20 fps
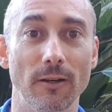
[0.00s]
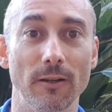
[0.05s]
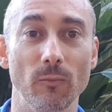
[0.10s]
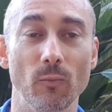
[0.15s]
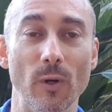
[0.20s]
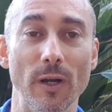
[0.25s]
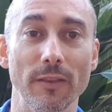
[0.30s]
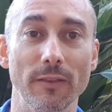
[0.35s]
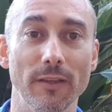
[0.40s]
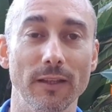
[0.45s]

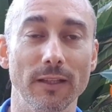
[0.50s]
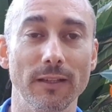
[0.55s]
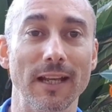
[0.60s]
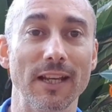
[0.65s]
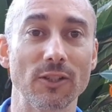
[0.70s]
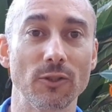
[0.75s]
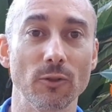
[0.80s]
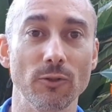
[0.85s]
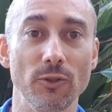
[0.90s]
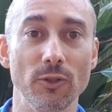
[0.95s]
I'd won the
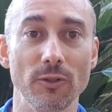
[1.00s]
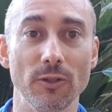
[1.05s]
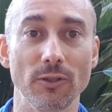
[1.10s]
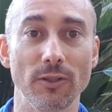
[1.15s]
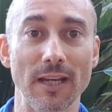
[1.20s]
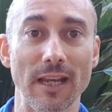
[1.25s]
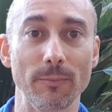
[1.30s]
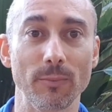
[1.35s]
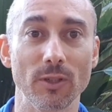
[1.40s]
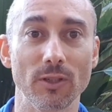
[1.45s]
national junior
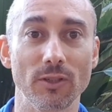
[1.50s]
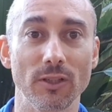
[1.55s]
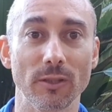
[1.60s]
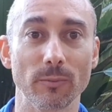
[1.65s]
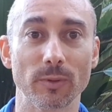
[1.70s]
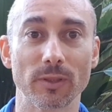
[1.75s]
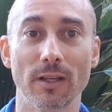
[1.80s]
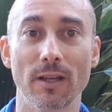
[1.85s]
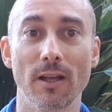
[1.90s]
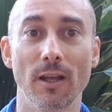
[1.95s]

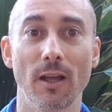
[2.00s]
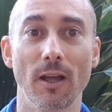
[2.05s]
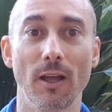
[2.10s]
championships